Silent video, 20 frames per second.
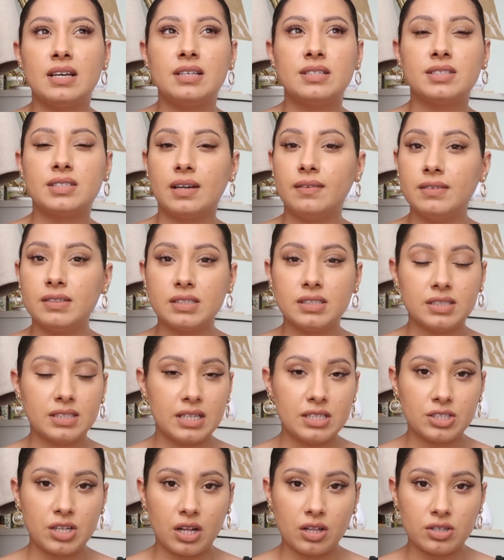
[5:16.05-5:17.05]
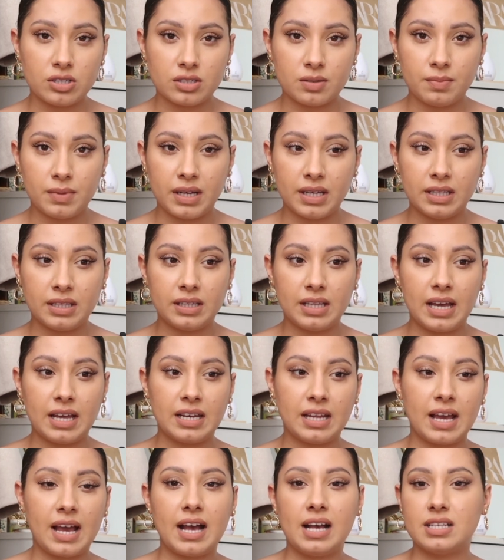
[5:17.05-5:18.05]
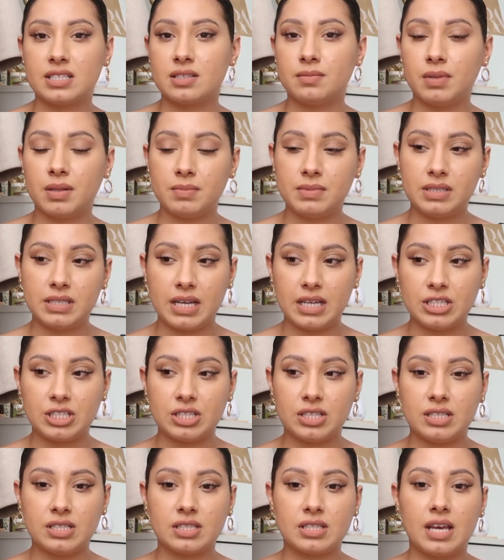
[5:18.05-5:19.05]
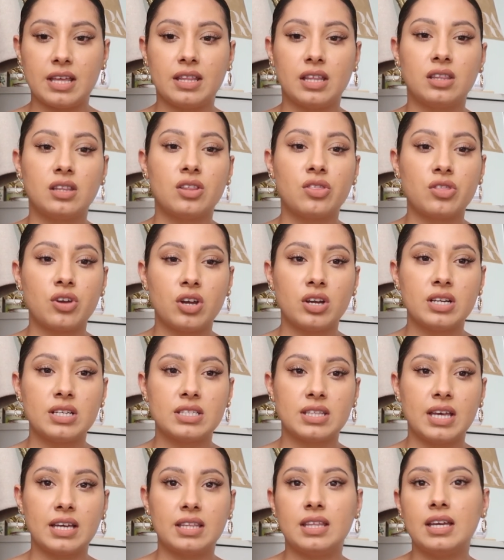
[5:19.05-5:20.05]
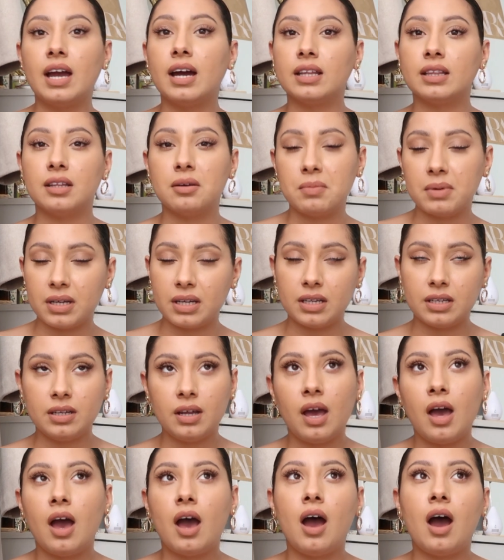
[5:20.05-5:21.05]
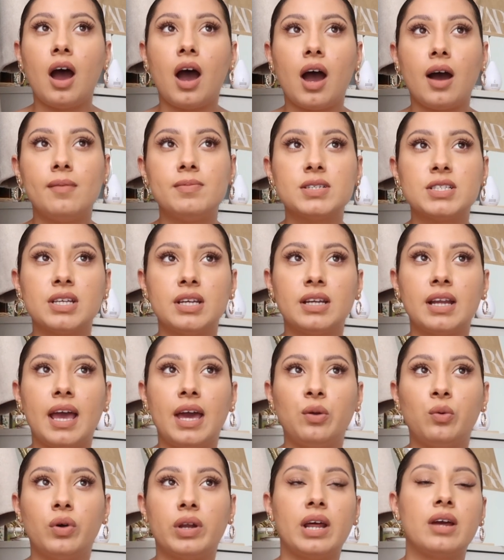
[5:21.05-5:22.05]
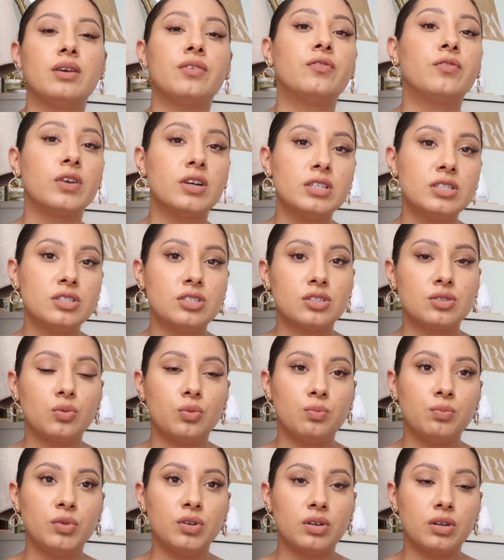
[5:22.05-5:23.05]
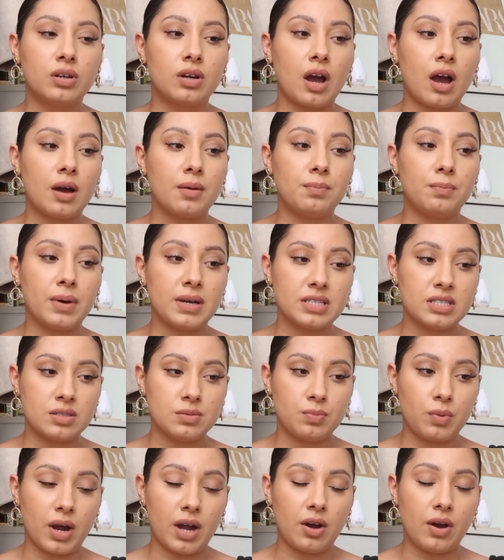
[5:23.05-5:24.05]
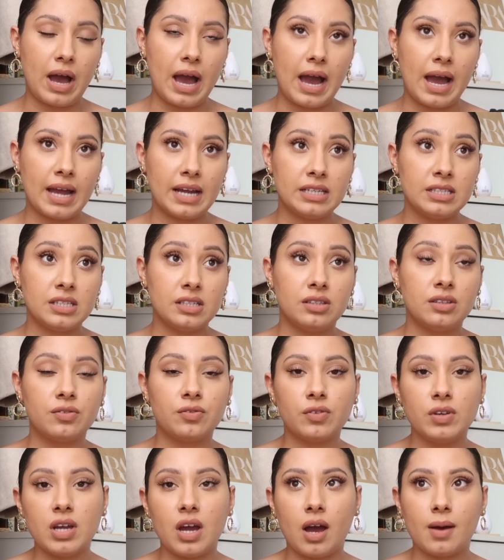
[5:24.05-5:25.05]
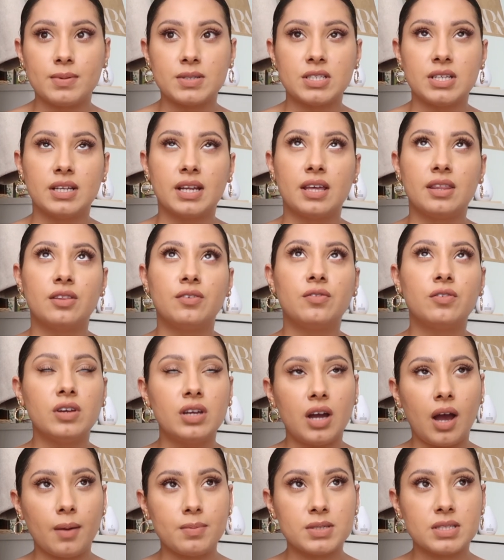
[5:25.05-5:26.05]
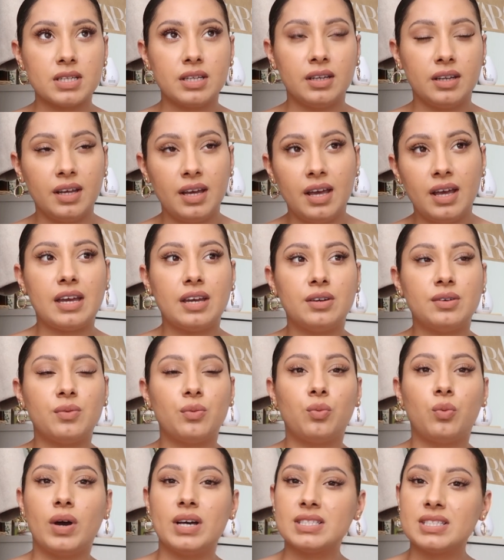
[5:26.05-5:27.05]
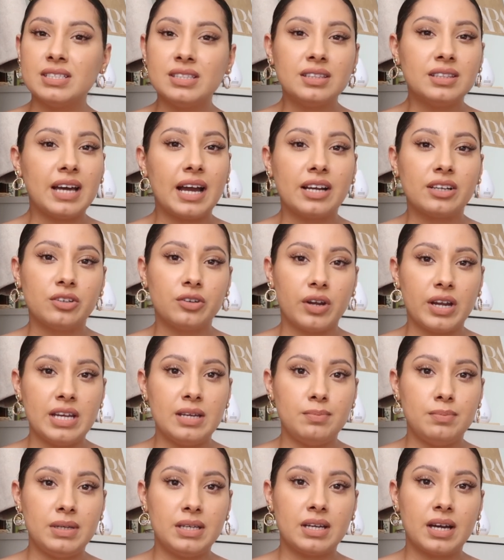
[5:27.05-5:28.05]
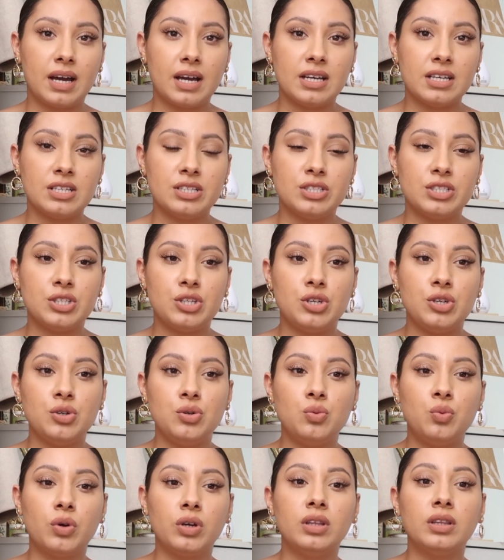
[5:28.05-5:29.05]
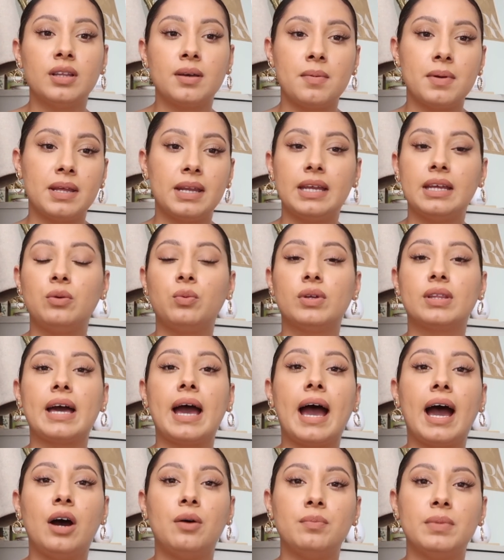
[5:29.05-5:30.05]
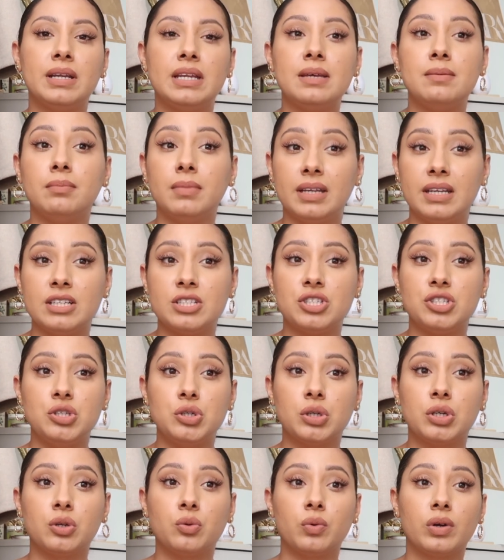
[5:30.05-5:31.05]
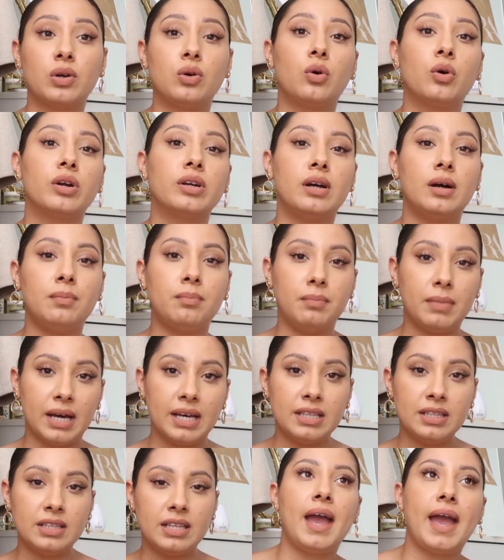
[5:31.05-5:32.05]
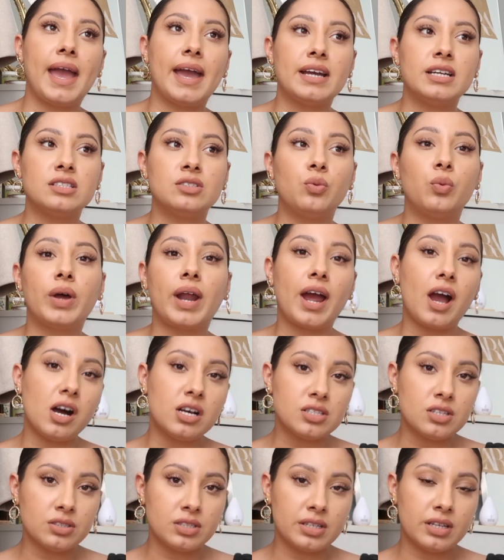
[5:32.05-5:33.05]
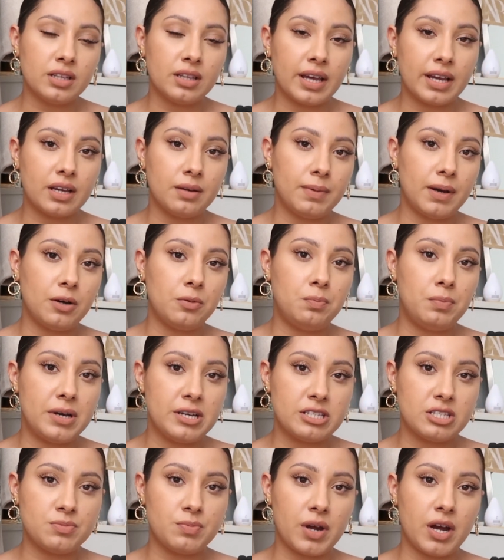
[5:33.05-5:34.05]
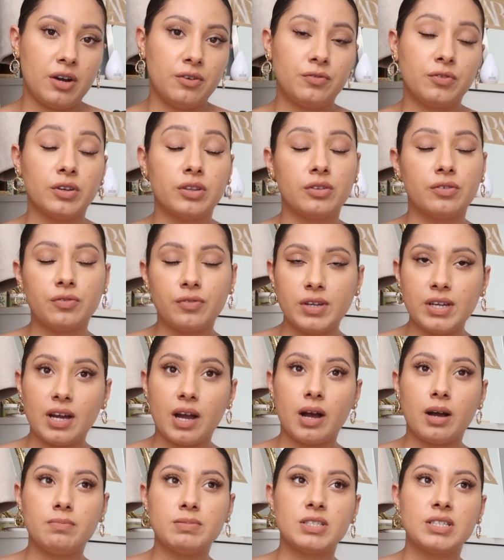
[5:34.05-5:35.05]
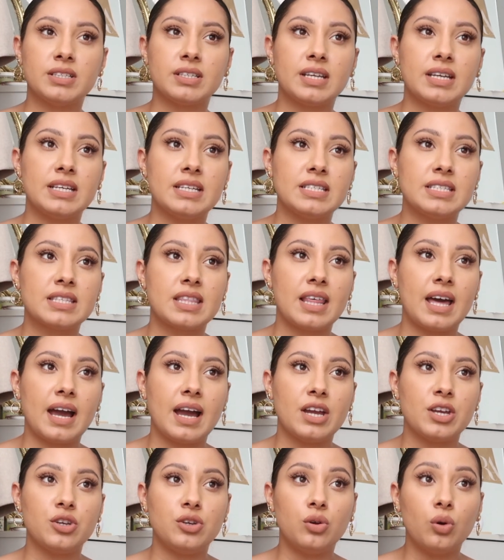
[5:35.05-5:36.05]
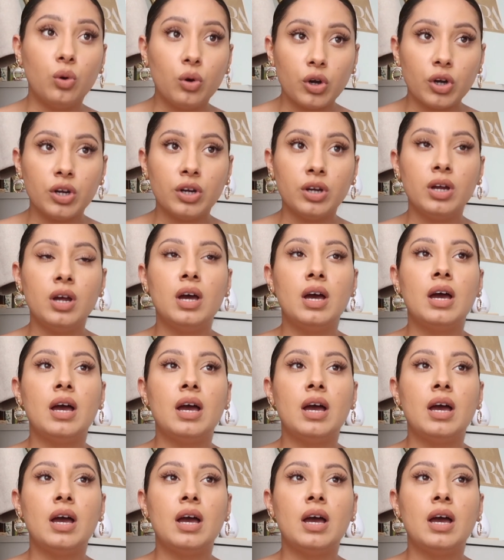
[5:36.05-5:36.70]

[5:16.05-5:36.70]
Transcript: $7 to $10 a month, and it has some limitations. And then the third is like the unlimited option. And when I first got Buzzsprout, I did the free option. And the free option, it wasn't that great because you were limited with how many minutes you could record a month. And what I also didn't like about Buzzsprout for the free option is that your